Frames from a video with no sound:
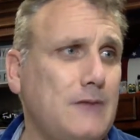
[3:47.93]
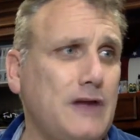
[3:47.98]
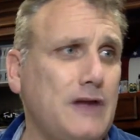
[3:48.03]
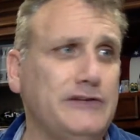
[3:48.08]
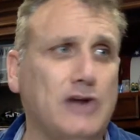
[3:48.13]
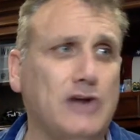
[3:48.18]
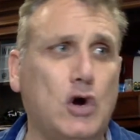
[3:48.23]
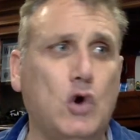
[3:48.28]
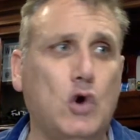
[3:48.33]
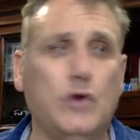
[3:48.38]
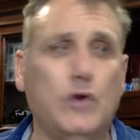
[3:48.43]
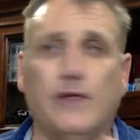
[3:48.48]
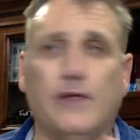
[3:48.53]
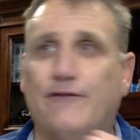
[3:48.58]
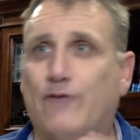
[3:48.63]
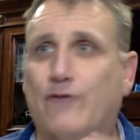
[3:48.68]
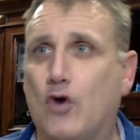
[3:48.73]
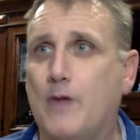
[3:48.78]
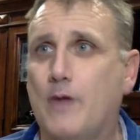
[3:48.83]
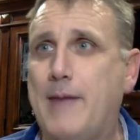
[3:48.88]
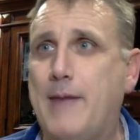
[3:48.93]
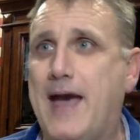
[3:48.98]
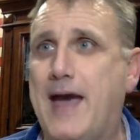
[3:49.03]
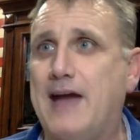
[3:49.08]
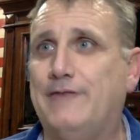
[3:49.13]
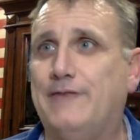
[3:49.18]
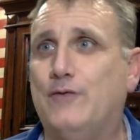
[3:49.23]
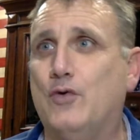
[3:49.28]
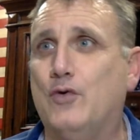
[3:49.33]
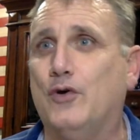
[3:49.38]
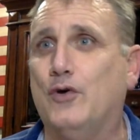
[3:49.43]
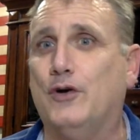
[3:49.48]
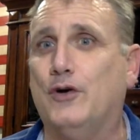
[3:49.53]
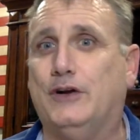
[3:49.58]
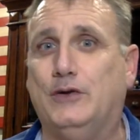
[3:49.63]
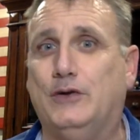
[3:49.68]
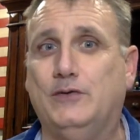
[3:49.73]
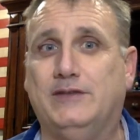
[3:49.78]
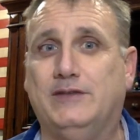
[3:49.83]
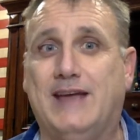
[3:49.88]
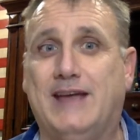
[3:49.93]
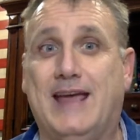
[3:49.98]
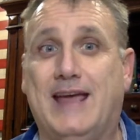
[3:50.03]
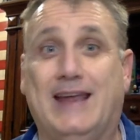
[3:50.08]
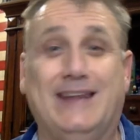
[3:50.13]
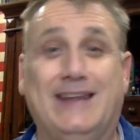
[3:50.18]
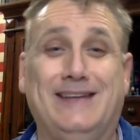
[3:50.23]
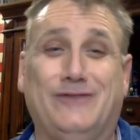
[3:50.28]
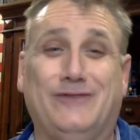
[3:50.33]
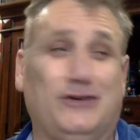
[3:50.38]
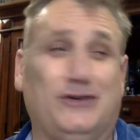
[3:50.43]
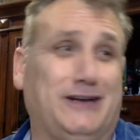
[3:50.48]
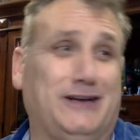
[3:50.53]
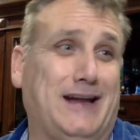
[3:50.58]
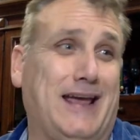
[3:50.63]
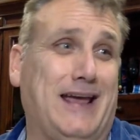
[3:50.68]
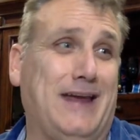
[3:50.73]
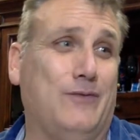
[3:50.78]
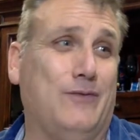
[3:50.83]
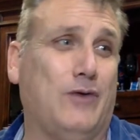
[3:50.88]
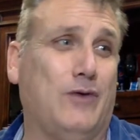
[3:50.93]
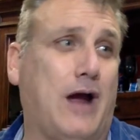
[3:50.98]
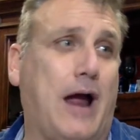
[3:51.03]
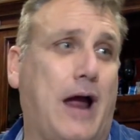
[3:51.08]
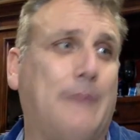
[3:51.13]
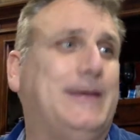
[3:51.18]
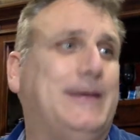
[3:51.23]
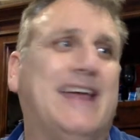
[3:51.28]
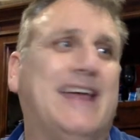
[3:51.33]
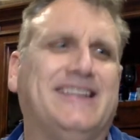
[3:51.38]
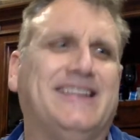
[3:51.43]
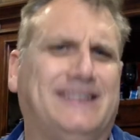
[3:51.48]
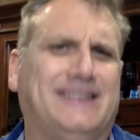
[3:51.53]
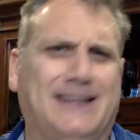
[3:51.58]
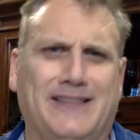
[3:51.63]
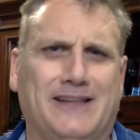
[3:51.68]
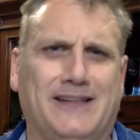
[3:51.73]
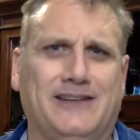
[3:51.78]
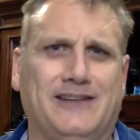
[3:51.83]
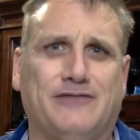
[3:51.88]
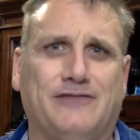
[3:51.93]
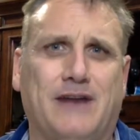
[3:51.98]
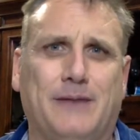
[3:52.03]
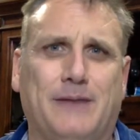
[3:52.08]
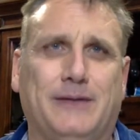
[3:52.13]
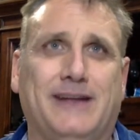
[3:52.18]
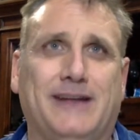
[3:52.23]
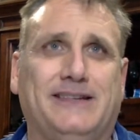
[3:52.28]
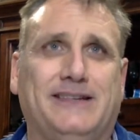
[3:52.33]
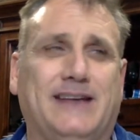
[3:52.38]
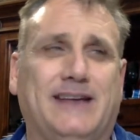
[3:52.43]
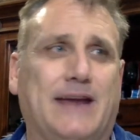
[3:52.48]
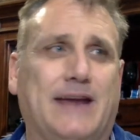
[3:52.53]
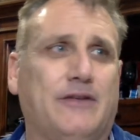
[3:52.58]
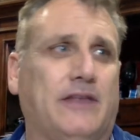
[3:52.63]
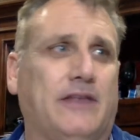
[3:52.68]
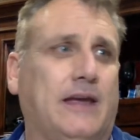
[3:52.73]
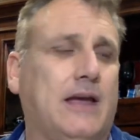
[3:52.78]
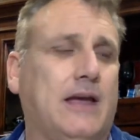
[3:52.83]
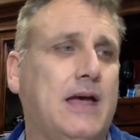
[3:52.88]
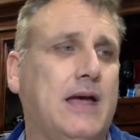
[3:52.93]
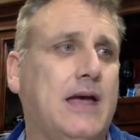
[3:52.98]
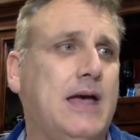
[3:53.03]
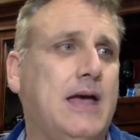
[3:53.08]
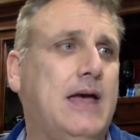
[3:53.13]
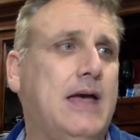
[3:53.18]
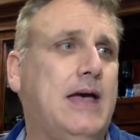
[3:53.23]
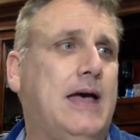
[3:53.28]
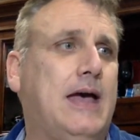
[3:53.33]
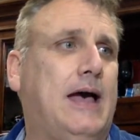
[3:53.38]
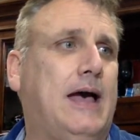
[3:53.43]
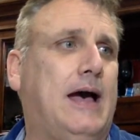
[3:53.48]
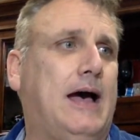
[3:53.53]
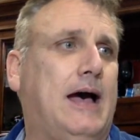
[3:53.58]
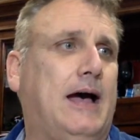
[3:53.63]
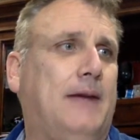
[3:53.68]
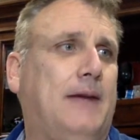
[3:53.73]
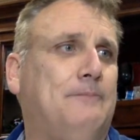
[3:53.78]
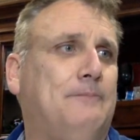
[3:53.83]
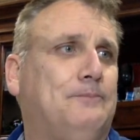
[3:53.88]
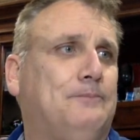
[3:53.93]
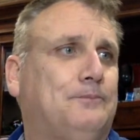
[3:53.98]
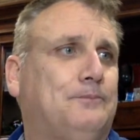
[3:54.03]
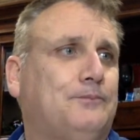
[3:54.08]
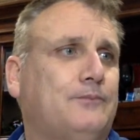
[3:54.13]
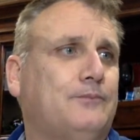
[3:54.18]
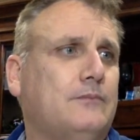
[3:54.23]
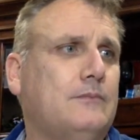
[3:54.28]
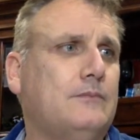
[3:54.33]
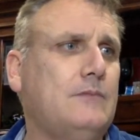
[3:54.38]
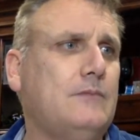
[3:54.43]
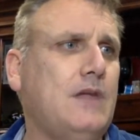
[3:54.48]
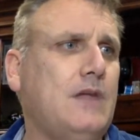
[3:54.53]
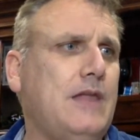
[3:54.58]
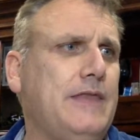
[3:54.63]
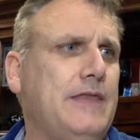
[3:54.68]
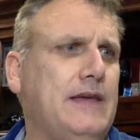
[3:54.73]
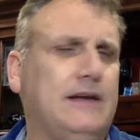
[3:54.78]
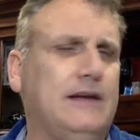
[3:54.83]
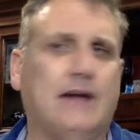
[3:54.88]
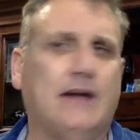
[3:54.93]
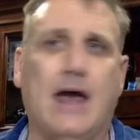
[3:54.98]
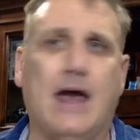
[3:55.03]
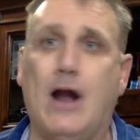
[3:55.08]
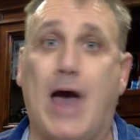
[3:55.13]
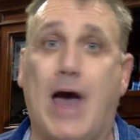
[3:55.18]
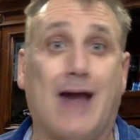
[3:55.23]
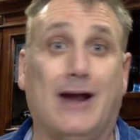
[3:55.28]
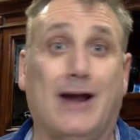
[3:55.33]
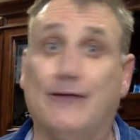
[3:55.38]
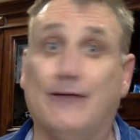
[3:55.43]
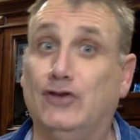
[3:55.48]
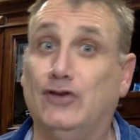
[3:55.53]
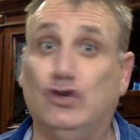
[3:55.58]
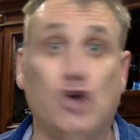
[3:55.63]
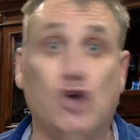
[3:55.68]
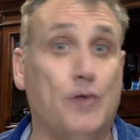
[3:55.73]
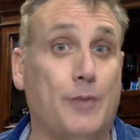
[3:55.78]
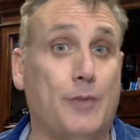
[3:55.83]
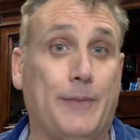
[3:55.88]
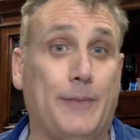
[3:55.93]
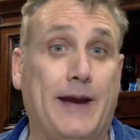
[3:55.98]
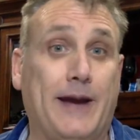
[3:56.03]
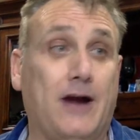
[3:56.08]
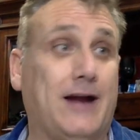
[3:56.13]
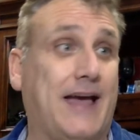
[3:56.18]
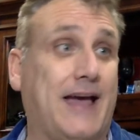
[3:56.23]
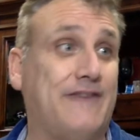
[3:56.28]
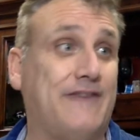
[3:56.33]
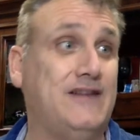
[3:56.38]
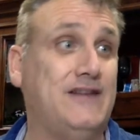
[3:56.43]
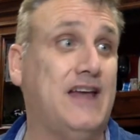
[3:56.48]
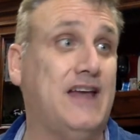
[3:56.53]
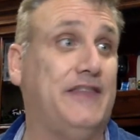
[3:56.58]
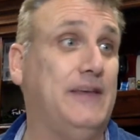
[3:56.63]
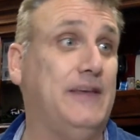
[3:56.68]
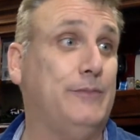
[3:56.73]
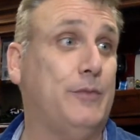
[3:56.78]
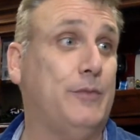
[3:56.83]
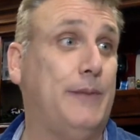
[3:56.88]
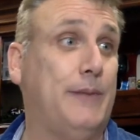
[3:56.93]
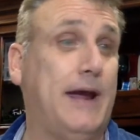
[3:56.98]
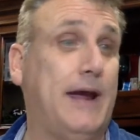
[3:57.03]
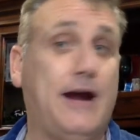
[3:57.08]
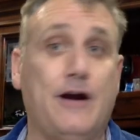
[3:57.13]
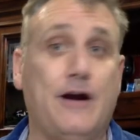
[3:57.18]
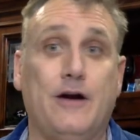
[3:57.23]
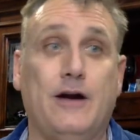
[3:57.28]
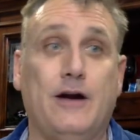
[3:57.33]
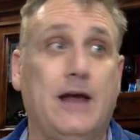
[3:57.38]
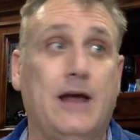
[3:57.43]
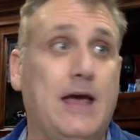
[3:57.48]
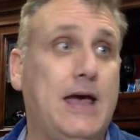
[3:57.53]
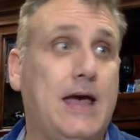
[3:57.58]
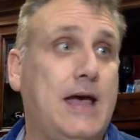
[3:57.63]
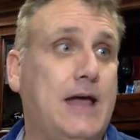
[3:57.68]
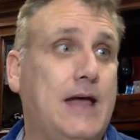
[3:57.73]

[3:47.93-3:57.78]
So the format for Tuesday, at least for tonight, I'm testing this, right? I'm testing everything. I don't have a show prepared. I have nothing prepared.